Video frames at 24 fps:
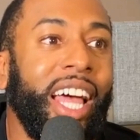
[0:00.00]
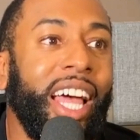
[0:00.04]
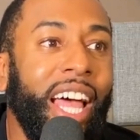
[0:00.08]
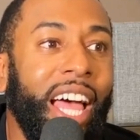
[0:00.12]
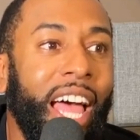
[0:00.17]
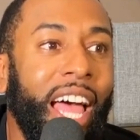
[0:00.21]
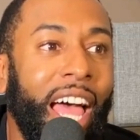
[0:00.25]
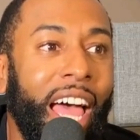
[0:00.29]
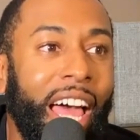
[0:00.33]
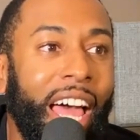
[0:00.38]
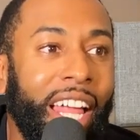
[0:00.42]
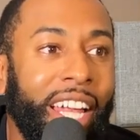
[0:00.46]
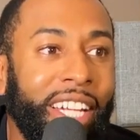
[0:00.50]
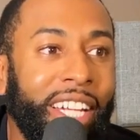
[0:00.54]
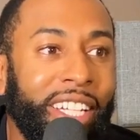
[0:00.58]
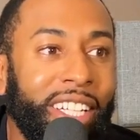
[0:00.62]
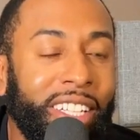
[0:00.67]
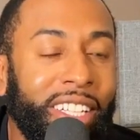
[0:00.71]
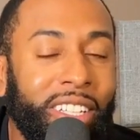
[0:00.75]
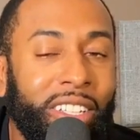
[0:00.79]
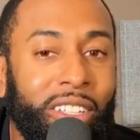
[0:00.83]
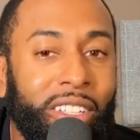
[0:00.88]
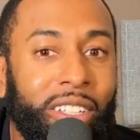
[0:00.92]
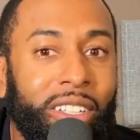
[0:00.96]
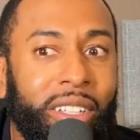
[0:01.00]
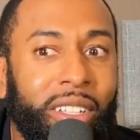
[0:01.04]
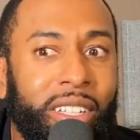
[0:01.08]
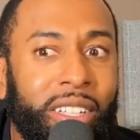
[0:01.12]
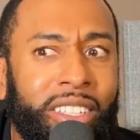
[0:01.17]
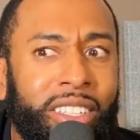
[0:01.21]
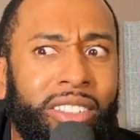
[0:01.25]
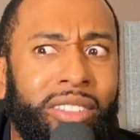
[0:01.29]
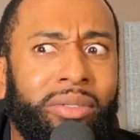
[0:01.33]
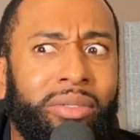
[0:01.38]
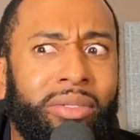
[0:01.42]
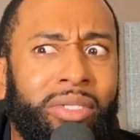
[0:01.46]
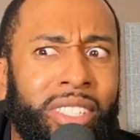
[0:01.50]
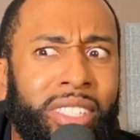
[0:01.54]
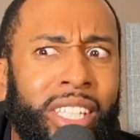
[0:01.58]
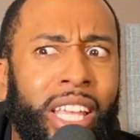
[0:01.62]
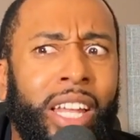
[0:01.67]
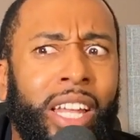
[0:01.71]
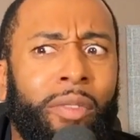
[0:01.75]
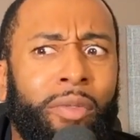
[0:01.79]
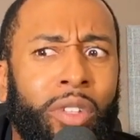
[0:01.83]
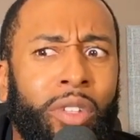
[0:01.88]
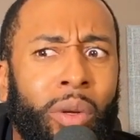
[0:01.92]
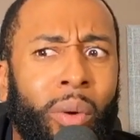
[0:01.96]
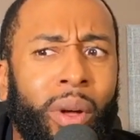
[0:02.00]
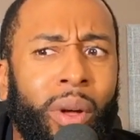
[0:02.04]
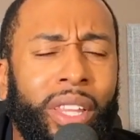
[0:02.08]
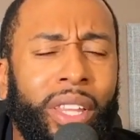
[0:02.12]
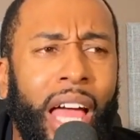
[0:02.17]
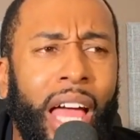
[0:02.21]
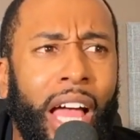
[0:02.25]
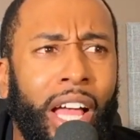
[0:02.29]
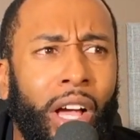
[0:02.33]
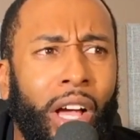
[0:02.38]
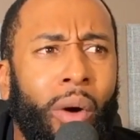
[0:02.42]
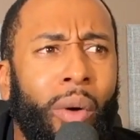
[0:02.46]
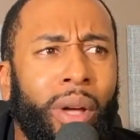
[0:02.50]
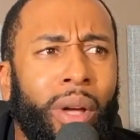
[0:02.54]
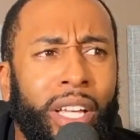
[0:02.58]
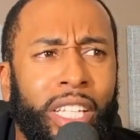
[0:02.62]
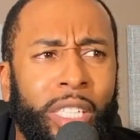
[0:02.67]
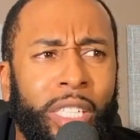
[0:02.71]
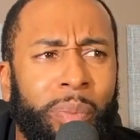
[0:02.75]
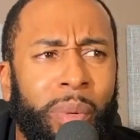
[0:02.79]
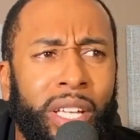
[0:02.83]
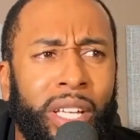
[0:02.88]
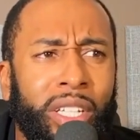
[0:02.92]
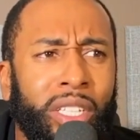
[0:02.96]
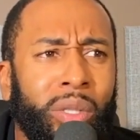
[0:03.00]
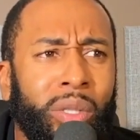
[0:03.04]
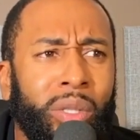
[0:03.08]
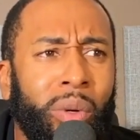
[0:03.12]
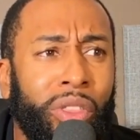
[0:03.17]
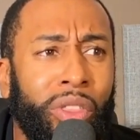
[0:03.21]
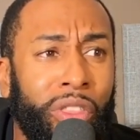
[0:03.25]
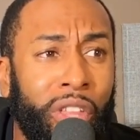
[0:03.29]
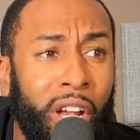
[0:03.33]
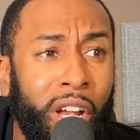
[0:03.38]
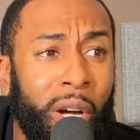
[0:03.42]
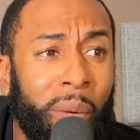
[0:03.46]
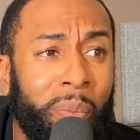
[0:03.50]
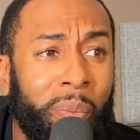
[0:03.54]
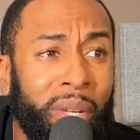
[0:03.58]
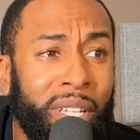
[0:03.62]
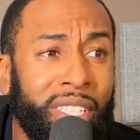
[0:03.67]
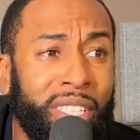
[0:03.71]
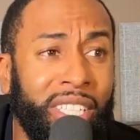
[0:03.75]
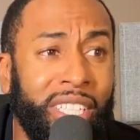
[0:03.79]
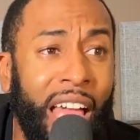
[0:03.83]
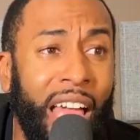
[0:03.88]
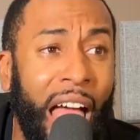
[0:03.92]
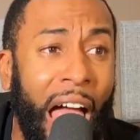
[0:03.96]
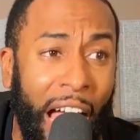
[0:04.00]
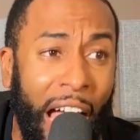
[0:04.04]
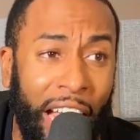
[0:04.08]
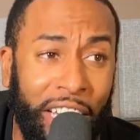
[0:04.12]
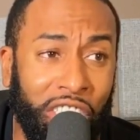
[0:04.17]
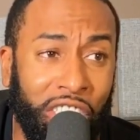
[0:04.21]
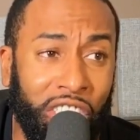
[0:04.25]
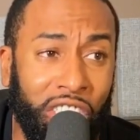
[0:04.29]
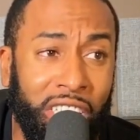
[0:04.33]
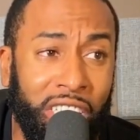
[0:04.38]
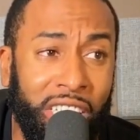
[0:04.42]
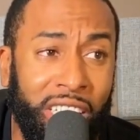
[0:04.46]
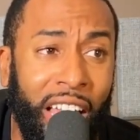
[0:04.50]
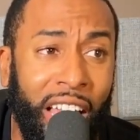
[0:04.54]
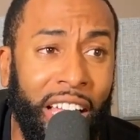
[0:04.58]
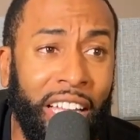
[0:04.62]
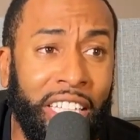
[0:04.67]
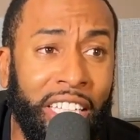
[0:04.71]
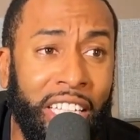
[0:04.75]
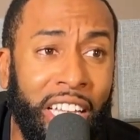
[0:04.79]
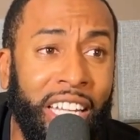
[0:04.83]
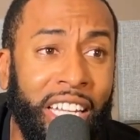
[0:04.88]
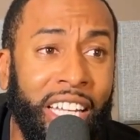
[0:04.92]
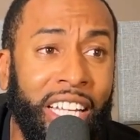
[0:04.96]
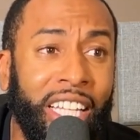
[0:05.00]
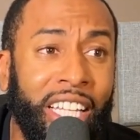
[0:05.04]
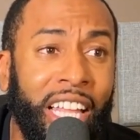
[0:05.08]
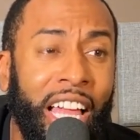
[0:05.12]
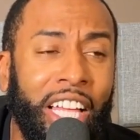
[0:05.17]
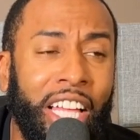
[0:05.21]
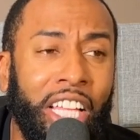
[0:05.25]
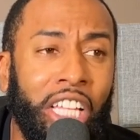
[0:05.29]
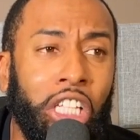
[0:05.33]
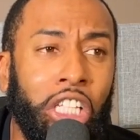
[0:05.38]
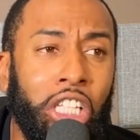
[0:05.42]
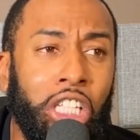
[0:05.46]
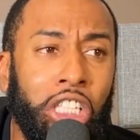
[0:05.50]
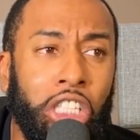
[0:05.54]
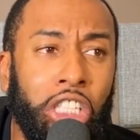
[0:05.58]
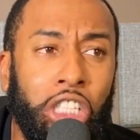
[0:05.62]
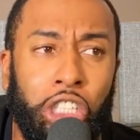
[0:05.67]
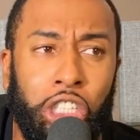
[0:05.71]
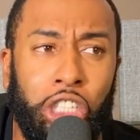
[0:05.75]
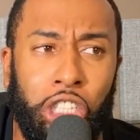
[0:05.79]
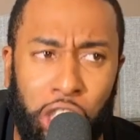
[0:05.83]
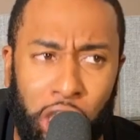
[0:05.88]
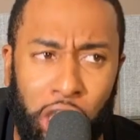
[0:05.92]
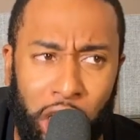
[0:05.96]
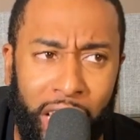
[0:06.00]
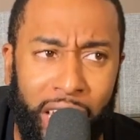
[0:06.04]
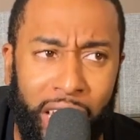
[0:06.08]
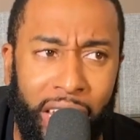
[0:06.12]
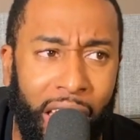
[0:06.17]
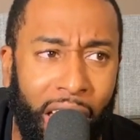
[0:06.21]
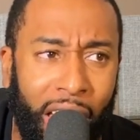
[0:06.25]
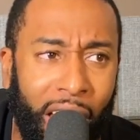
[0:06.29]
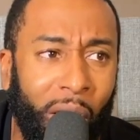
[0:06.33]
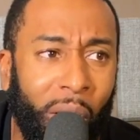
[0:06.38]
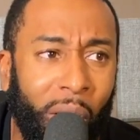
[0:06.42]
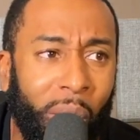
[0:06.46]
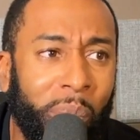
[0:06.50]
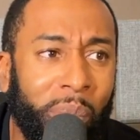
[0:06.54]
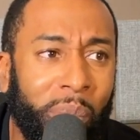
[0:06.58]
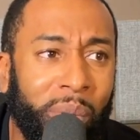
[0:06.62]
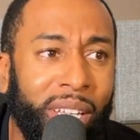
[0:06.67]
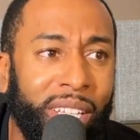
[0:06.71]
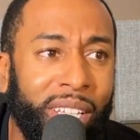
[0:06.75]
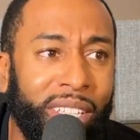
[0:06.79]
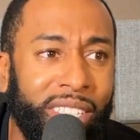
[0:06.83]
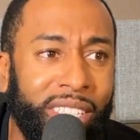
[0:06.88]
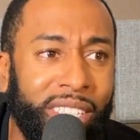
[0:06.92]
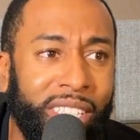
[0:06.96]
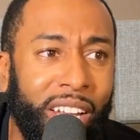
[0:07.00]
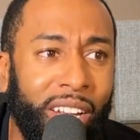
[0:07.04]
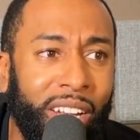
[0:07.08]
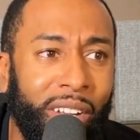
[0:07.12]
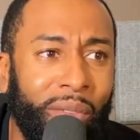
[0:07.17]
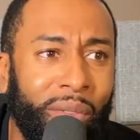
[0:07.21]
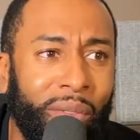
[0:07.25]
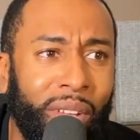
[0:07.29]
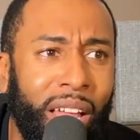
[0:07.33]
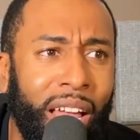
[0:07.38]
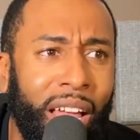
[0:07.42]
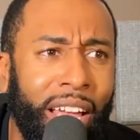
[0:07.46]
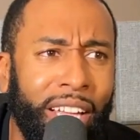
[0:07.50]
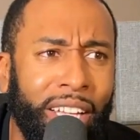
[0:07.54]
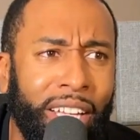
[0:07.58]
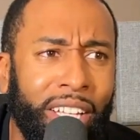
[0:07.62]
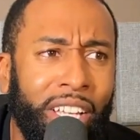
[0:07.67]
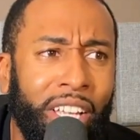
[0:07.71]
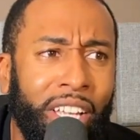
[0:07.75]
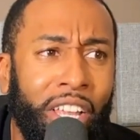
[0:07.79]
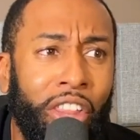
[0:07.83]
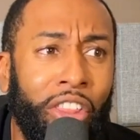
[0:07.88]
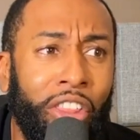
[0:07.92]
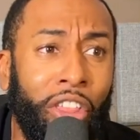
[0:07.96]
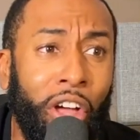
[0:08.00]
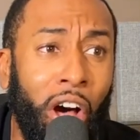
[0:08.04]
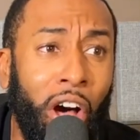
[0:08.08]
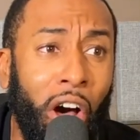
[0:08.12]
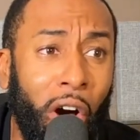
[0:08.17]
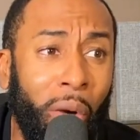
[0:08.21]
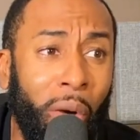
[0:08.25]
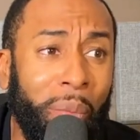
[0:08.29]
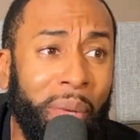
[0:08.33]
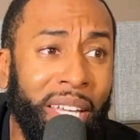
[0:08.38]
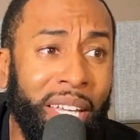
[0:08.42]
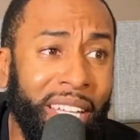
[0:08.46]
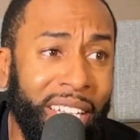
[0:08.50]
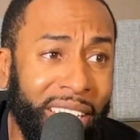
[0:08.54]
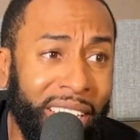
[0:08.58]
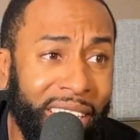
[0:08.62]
and instead of doing that, going and speaking to a therapist and actually like getting like legit help instead of like the homie.